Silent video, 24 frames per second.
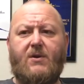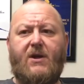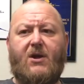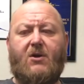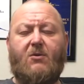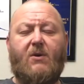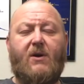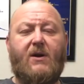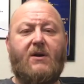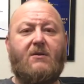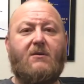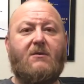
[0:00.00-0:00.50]

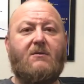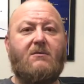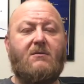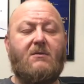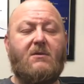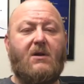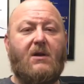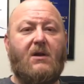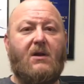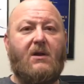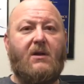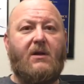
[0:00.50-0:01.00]
critical
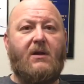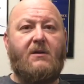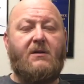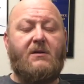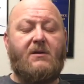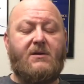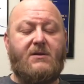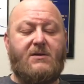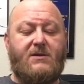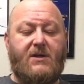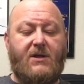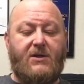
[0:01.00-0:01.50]
in the
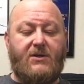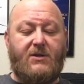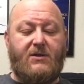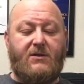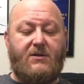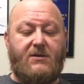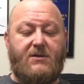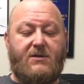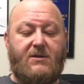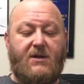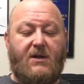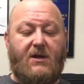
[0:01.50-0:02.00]

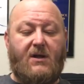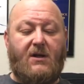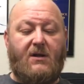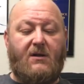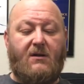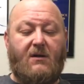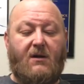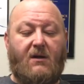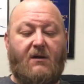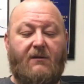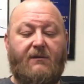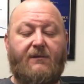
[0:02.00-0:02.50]
decisions
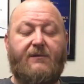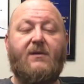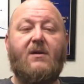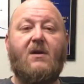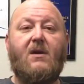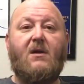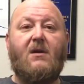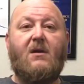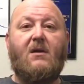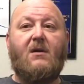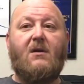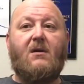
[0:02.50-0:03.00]
of
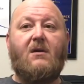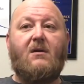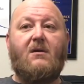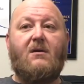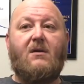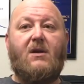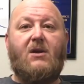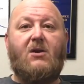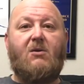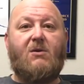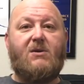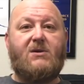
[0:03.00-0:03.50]

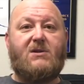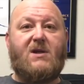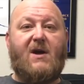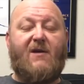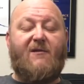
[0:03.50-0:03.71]
the U.S.